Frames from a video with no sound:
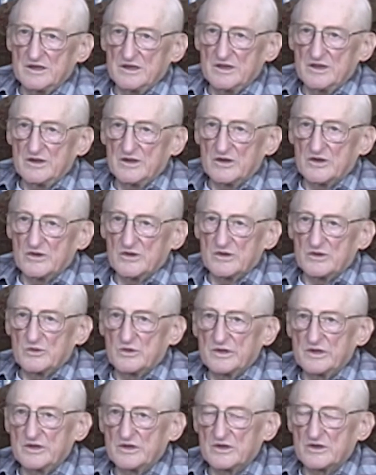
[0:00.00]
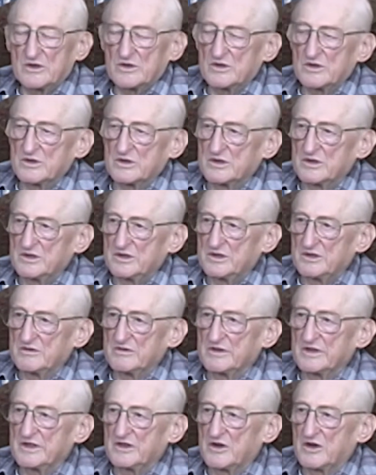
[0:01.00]
You know, when you're
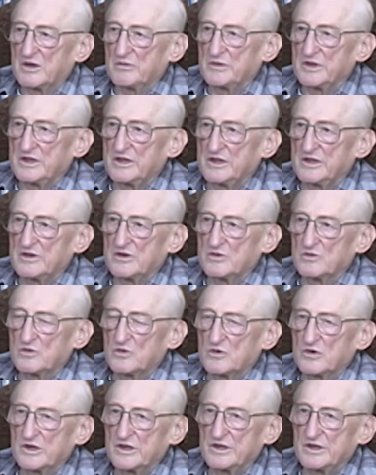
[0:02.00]
in the army and war,